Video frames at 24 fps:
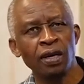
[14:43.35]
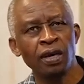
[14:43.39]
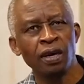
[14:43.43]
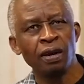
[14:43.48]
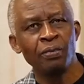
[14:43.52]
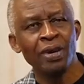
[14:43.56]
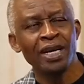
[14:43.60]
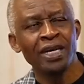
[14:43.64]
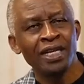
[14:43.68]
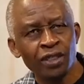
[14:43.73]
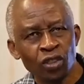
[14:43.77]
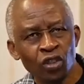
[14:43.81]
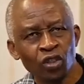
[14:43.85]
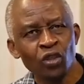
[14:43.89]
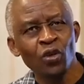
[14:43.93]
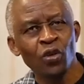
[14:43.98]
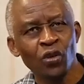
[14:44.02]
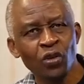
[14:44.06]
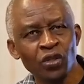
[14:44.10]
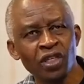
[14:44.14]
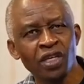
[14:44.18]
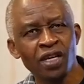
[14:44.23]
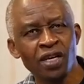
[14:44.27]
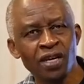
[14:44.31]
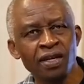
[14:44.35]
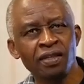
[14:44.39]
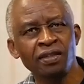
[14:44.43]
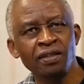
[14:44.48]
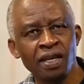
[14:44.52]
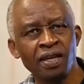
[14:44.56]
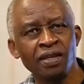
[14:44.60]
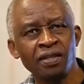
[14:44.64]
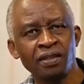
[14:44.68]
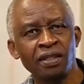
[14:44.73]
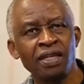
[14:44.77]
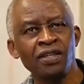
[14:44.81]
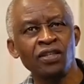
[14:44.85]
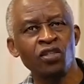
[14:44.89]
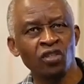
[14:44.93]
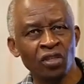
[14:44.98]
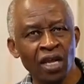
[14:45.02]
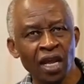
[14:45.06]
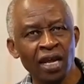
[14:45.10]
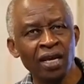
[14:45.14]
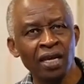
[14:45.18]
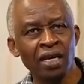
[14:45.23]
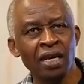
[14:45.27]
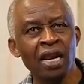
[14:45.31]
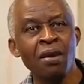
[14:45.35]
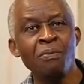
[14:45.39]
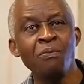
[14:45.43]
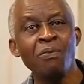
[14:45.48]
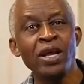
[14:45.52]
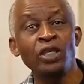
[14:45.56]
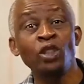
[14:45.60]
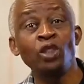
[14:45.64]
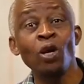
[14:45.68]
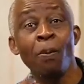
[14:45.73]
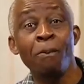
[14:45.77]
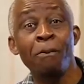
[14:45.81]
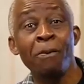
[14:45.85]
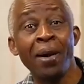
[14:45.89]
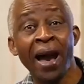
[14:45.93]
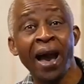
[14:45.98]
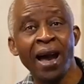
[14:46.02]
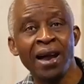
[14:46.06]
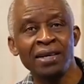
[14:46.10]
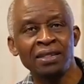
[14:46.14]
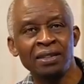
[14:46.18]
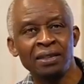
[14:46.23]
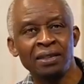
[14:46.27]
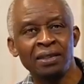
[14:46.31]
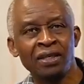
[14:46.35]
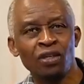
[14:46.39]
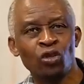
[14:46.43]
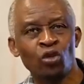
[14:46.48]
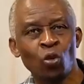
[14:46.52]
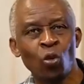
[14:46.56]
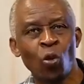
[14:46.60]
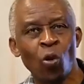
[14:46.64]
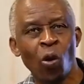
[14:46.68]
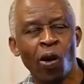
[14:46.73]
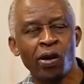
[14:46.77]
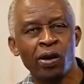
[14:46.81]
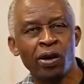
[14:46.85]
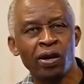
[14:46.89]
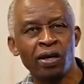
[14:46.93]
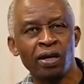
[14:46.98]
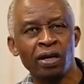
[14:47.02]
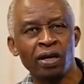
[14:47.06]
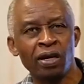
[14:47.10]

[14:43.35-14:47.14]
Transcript: But the truth is this, he's taking a major part in this work.